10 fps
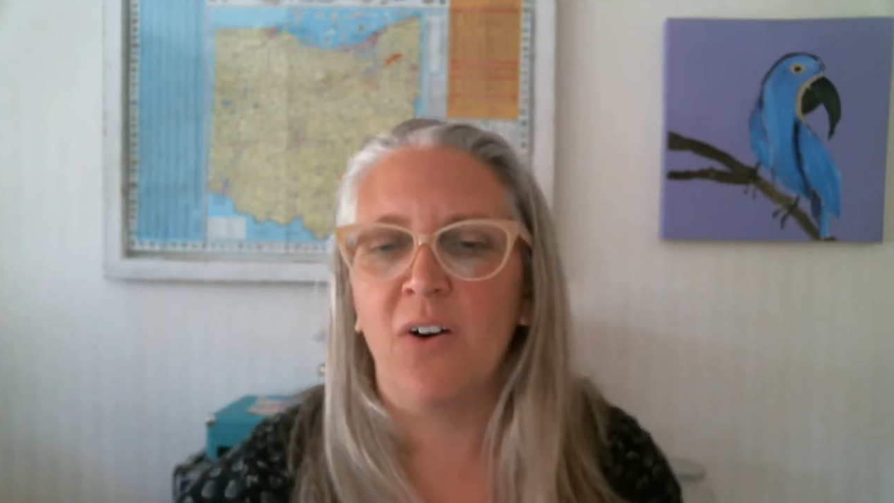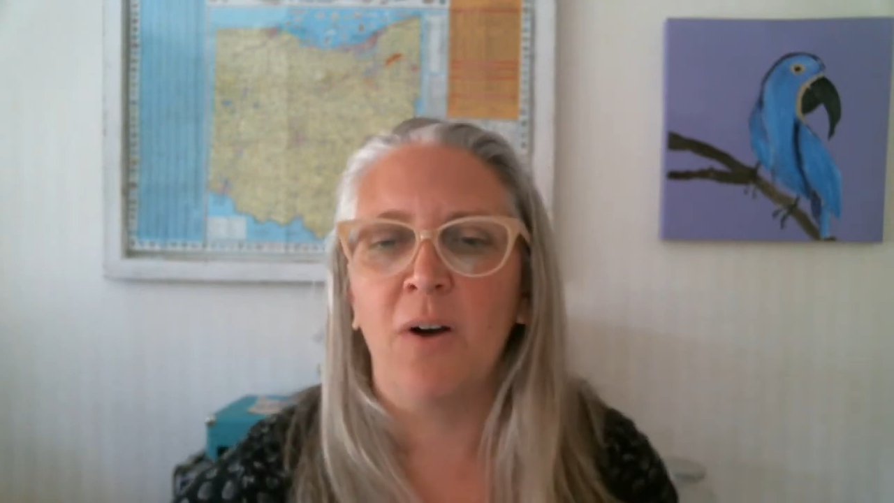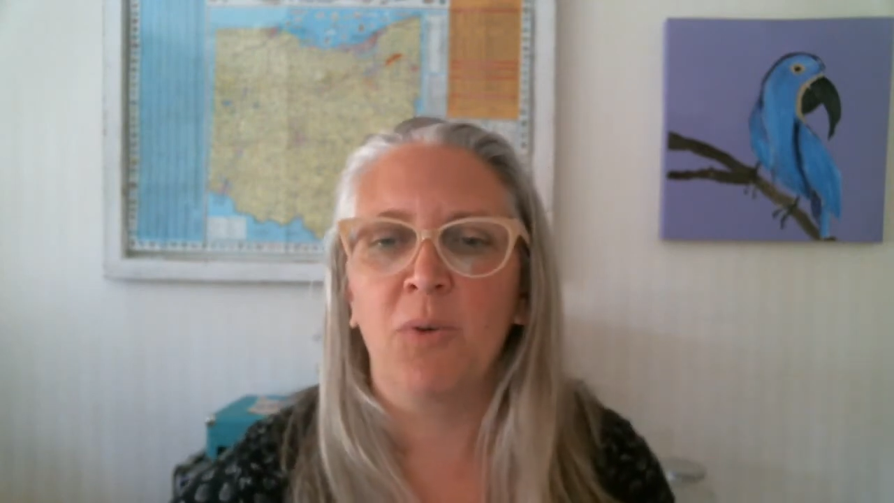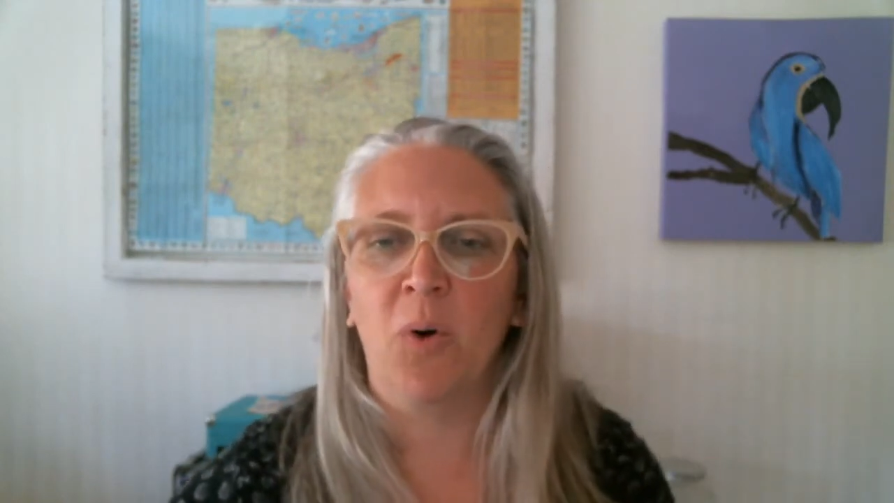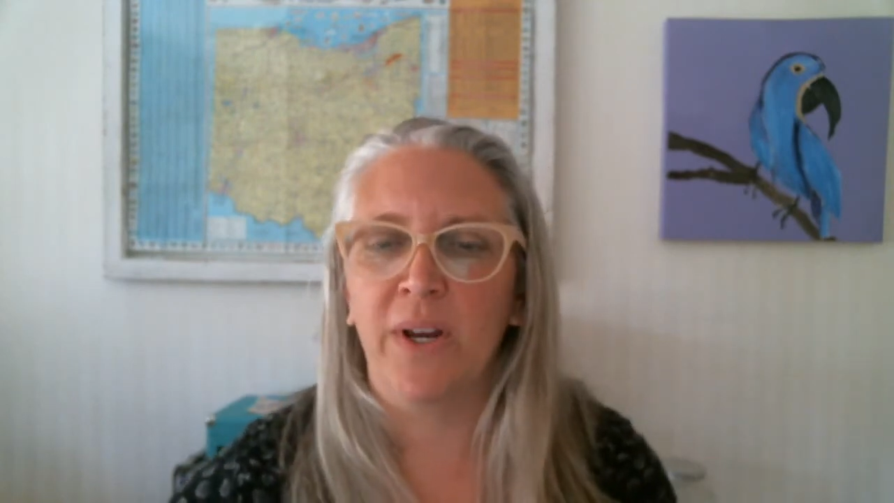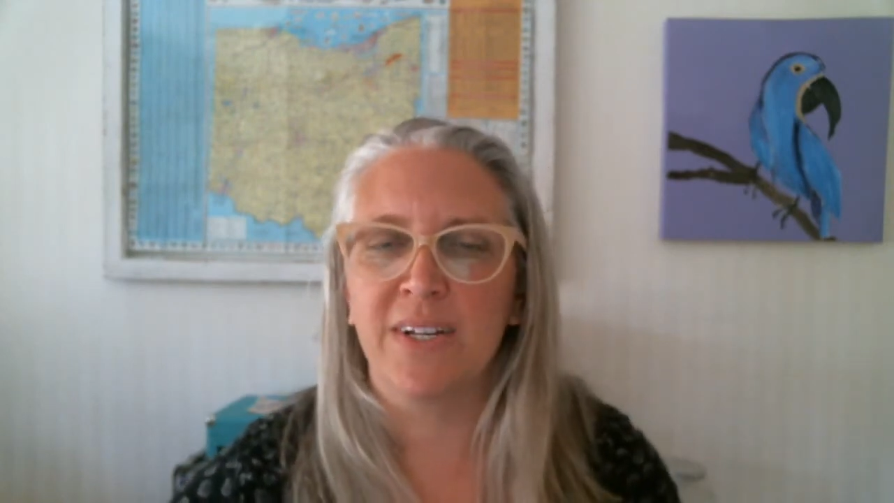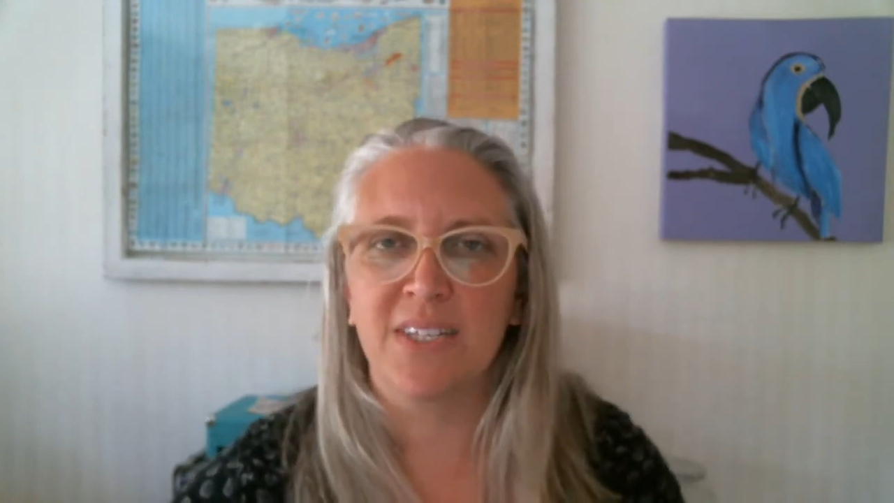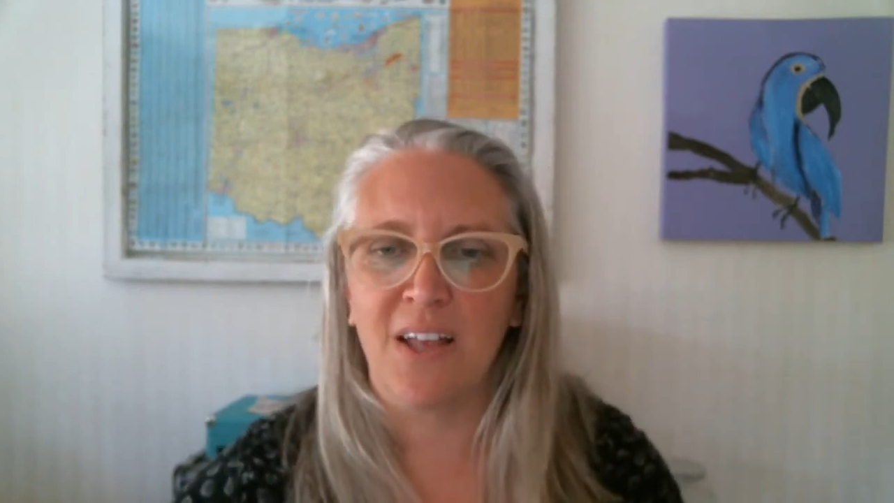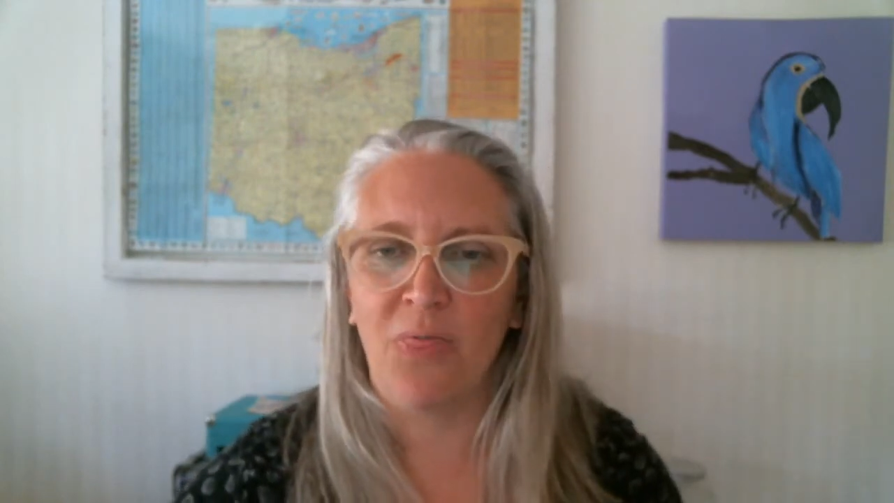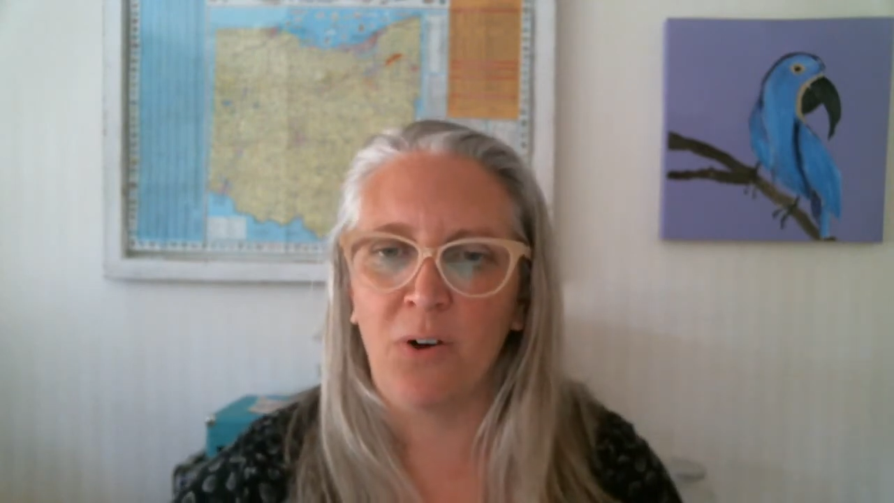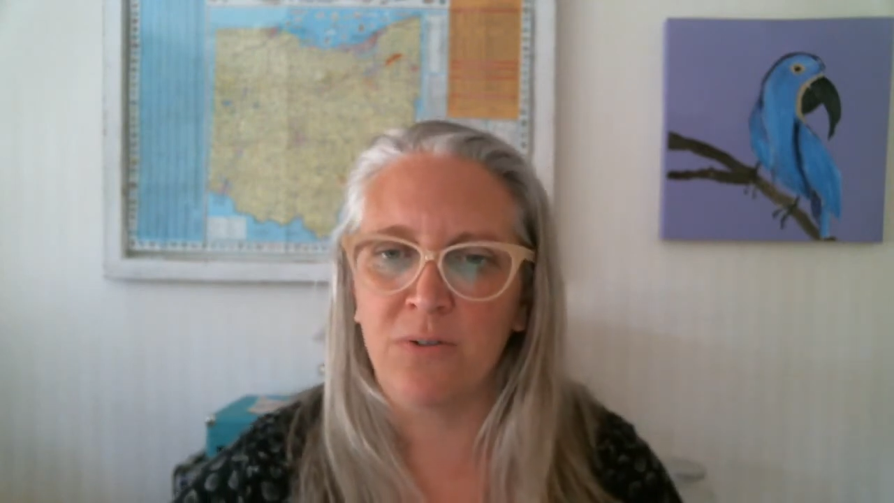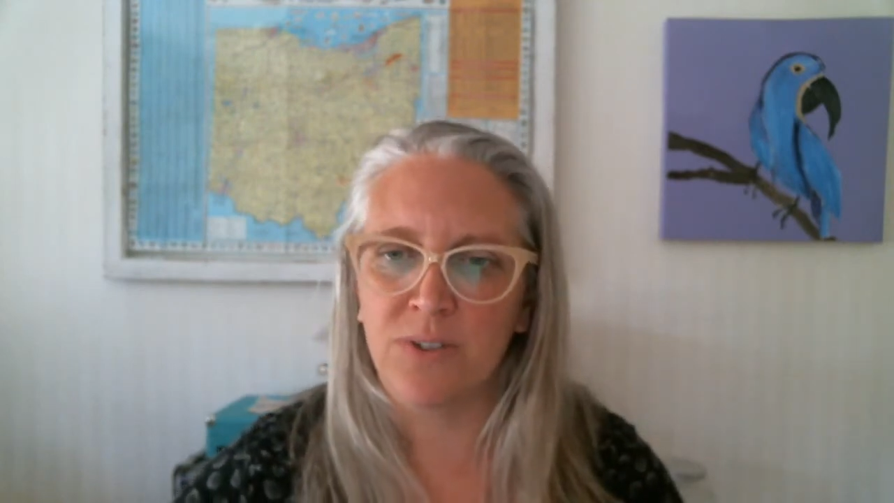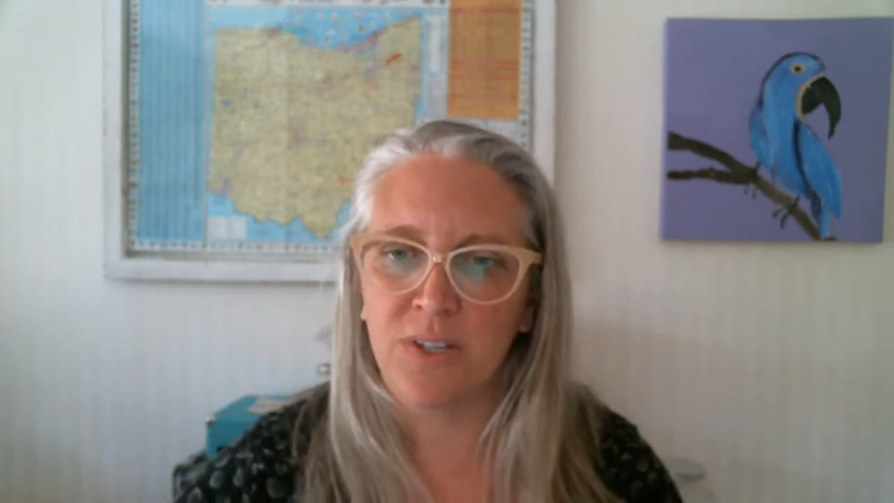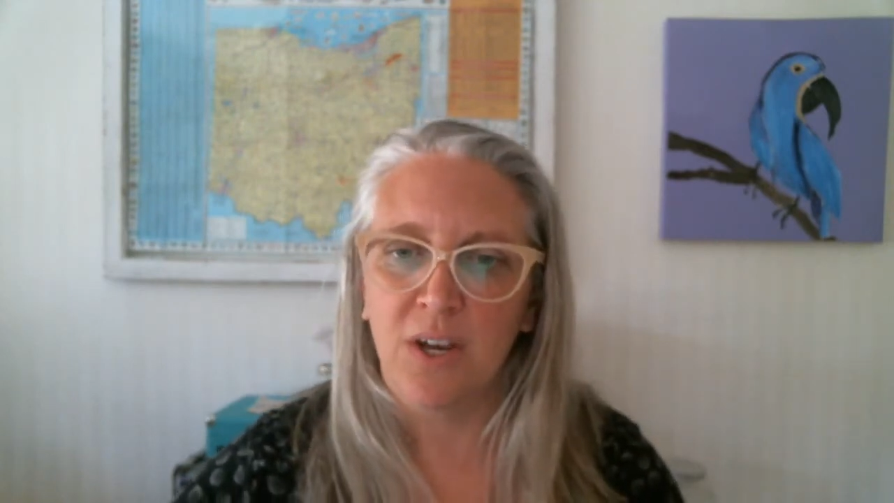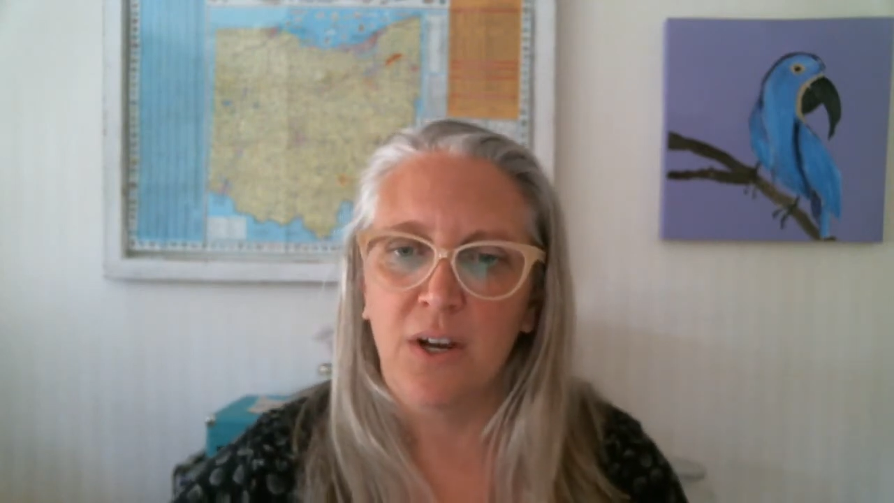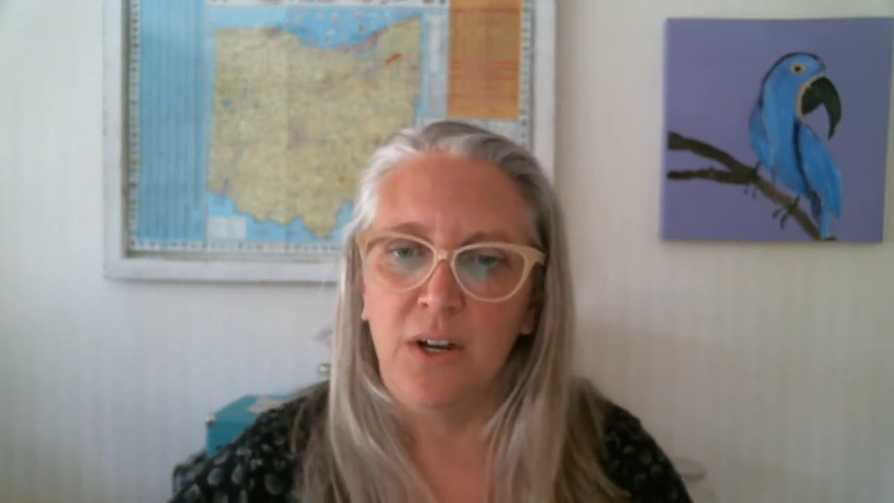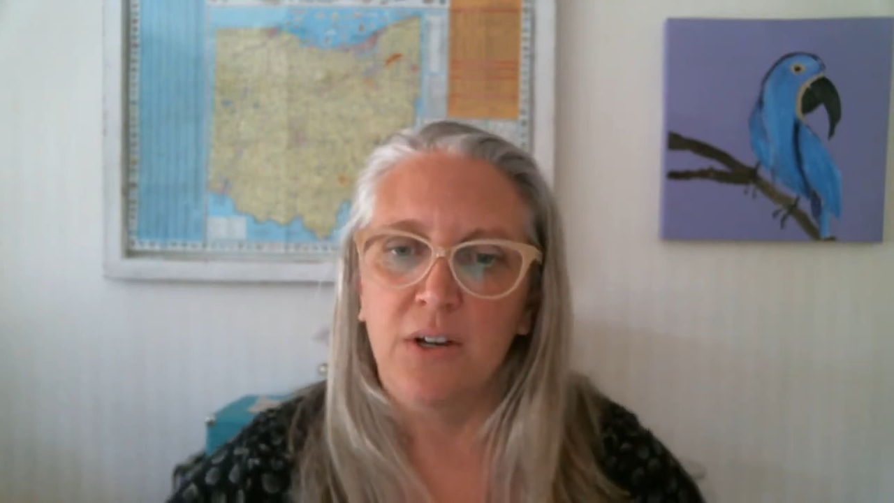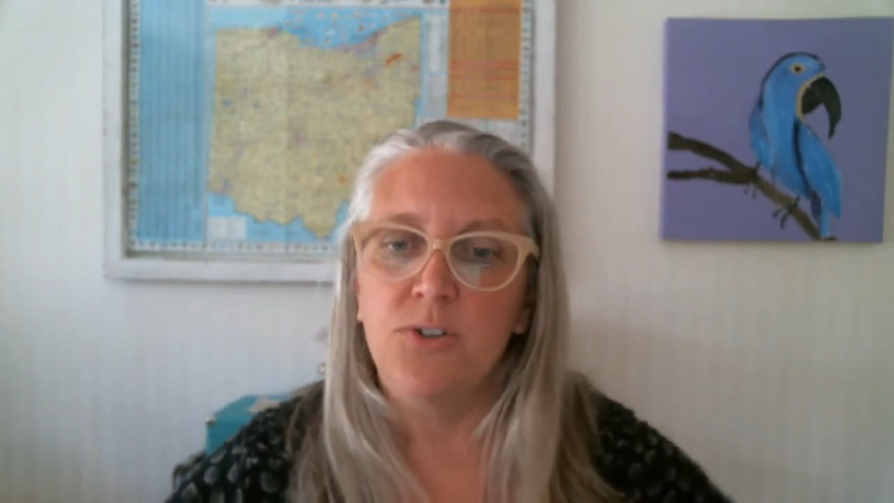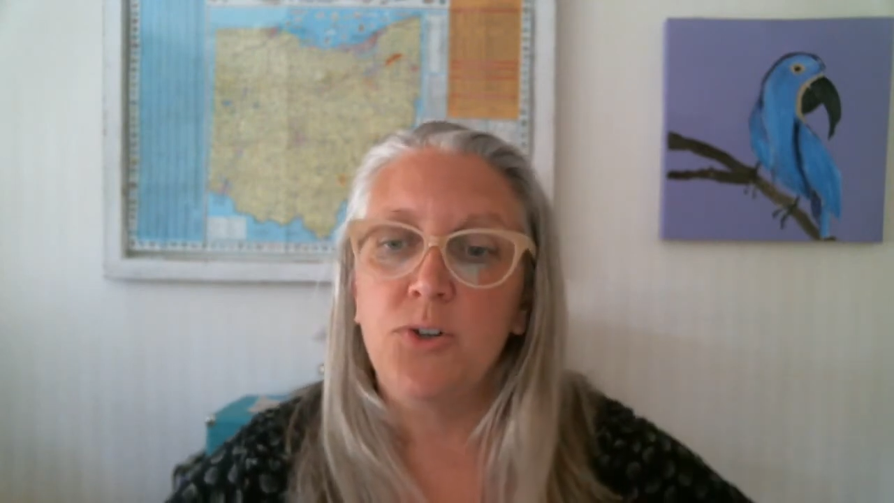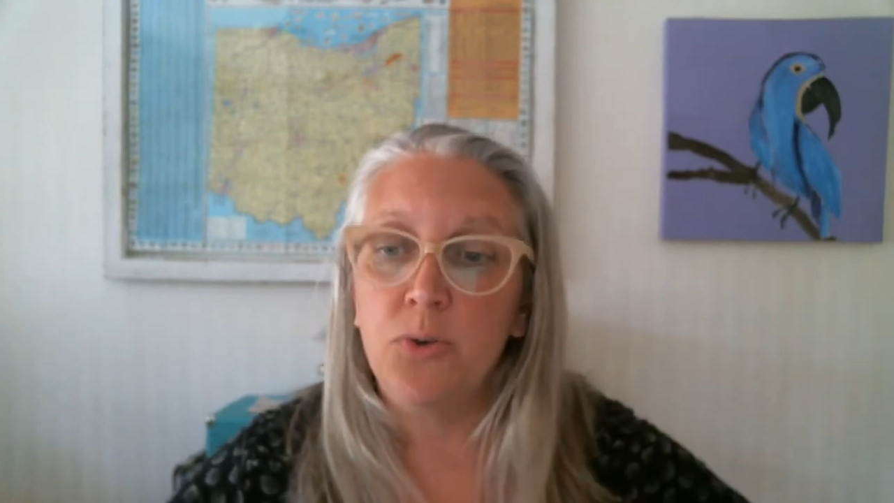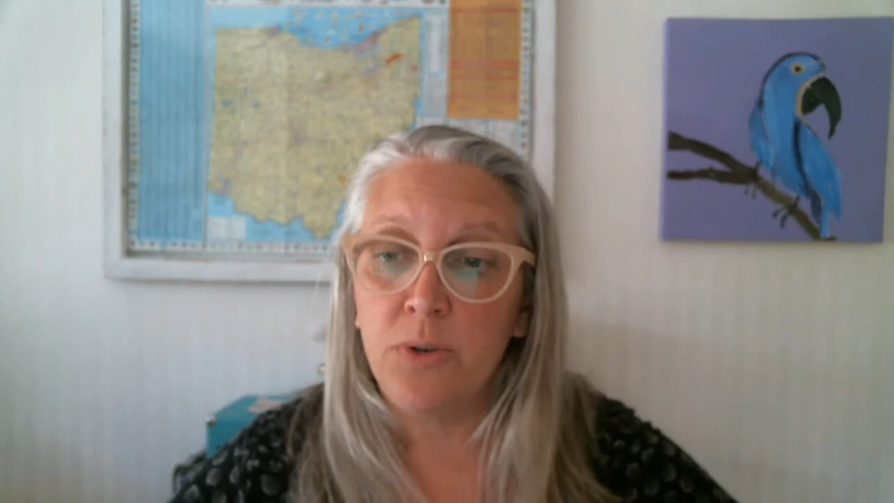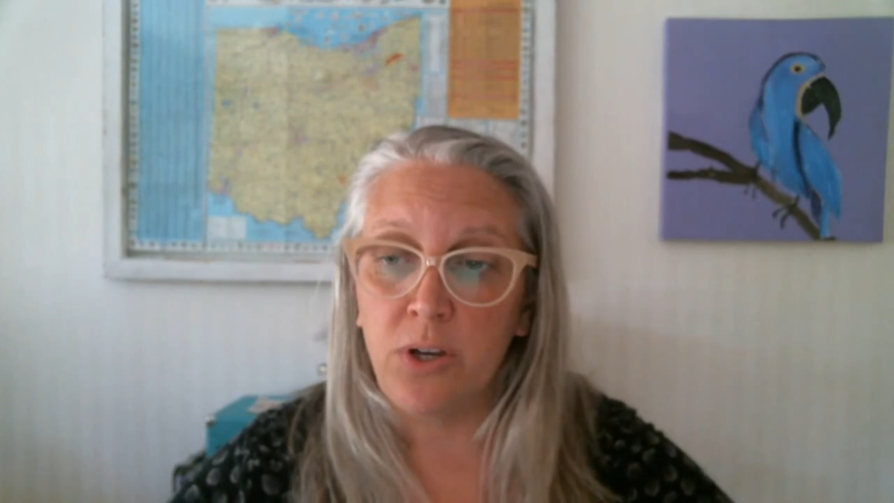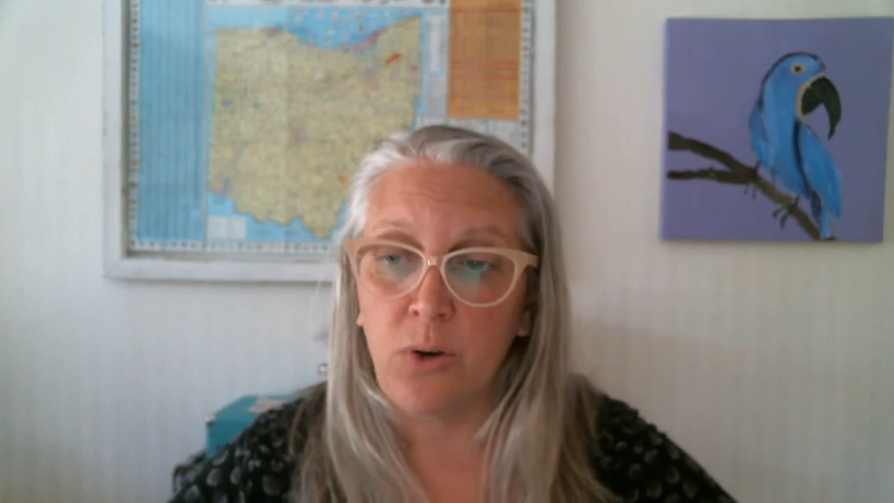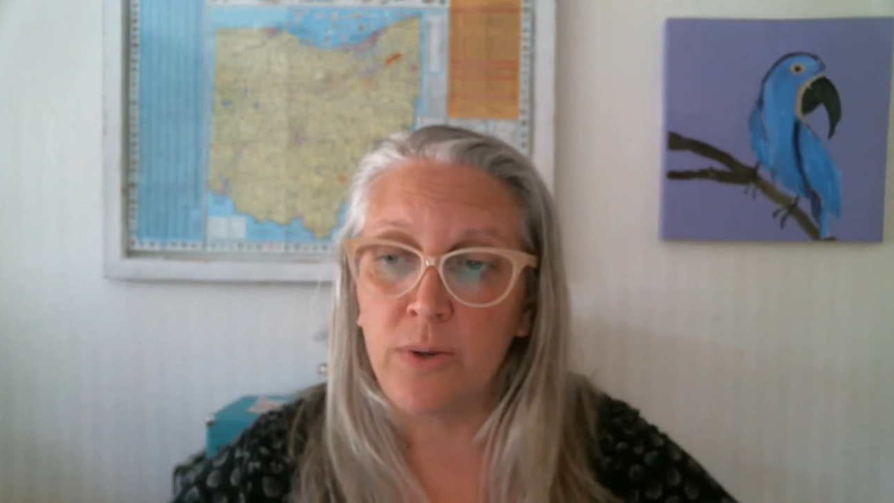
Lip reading: I'm going to send those to you.